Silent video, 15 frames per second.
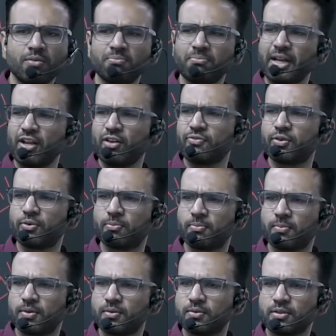Many of you.
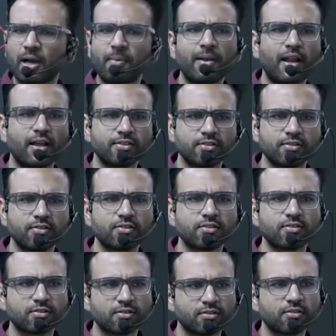Kamal
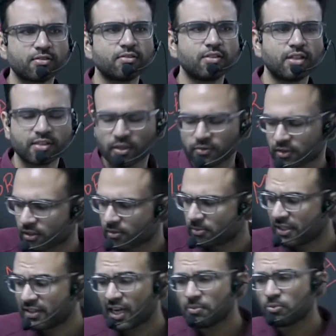Hassan's Dasavtaram. In that